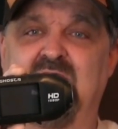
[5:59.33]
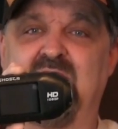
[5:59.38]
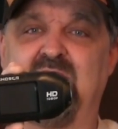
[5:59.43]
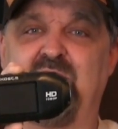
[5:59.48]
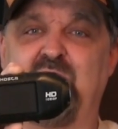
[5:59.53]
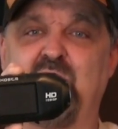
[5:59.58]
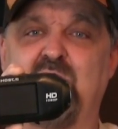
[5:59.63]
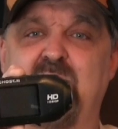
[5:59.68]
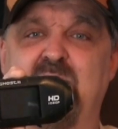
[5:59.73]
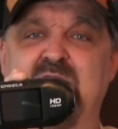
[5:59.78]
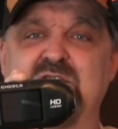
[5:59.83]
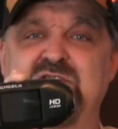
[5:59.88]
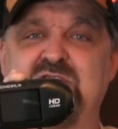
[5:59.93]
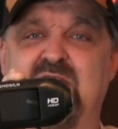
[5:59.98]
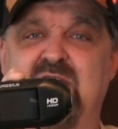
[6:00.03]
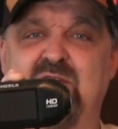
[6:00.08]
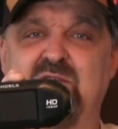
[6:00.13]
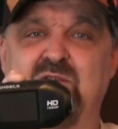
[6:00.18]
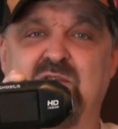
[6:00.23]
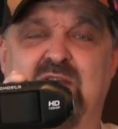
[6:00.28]
If you look at my
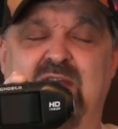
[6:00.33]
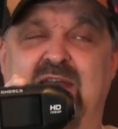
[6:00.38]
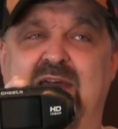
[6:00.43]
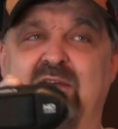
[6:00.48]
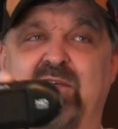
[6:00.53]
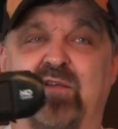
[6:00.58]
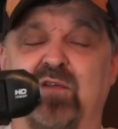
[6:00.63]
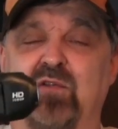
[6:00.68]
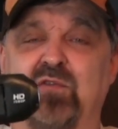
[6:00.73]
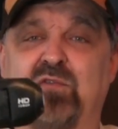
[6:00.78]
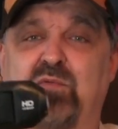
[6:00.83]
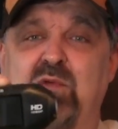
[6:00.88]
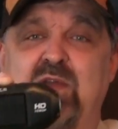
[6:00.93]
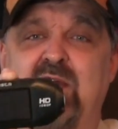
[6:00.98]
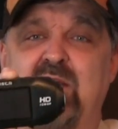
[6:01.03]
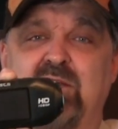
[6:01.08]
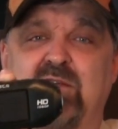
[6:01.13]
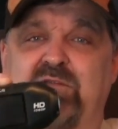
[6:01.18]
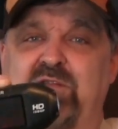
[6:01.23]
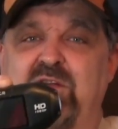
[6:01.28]
channel, like, I don't know,
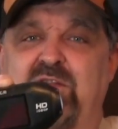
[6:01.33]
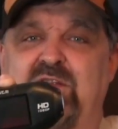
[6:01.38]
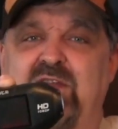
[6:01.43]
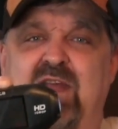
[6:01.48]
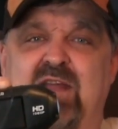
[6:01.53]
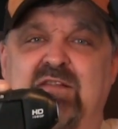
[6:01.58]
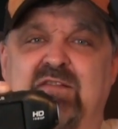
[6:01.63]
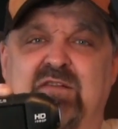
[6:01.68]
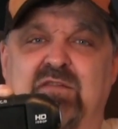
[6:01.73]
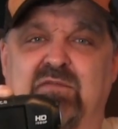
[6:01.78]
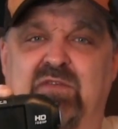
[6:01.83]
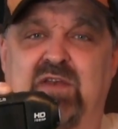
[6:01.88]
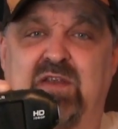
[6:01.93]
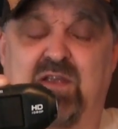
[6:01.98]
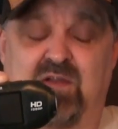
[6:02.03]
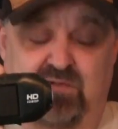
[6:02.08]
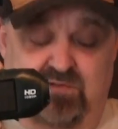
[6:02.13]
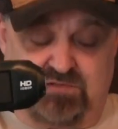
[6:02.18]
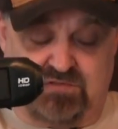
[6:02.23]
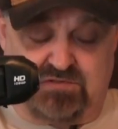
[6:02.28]
358 some
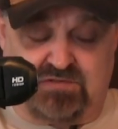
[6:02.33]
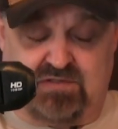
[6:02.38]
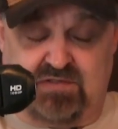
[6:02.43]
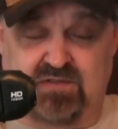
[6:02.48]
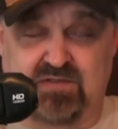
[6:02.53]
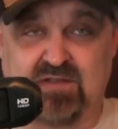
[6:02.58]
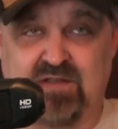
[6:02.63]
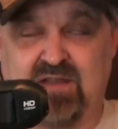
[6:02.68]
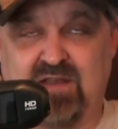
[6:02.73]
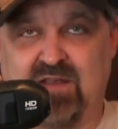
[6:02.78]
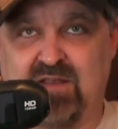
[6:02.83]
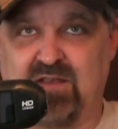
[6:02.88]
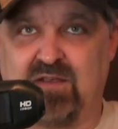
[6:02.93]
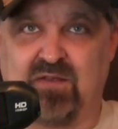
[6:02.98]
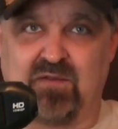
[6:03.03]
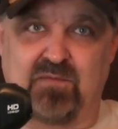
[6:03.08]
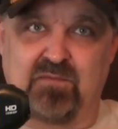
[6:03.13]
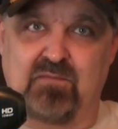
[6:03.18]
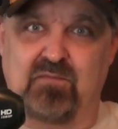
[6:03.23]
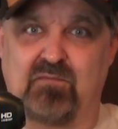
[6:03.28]
videos,
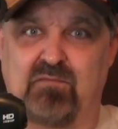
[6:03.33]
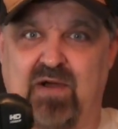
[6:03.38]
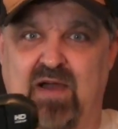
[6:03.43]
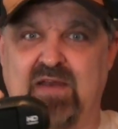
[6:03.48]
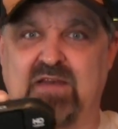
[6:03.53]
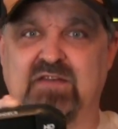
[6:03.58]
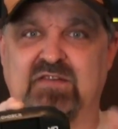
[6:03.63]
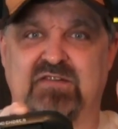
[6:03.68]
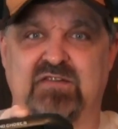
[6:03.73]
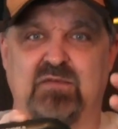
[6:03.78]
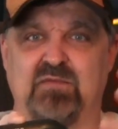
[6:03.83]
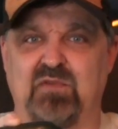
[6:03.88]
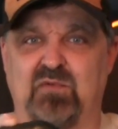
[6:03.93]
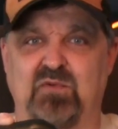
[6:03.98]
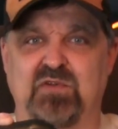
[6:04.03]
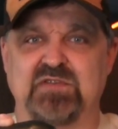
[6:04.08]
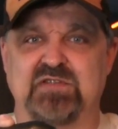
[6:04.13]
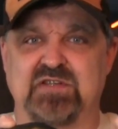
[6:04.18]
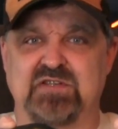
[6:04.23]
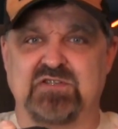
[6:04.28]
minus some of the
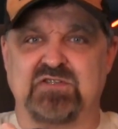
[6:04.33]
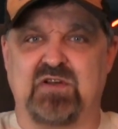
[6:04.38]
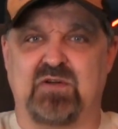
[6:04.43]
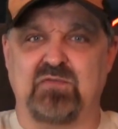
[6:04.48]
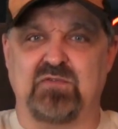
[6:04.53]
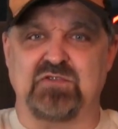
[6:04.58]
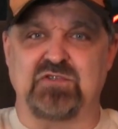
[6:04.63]
ones I shot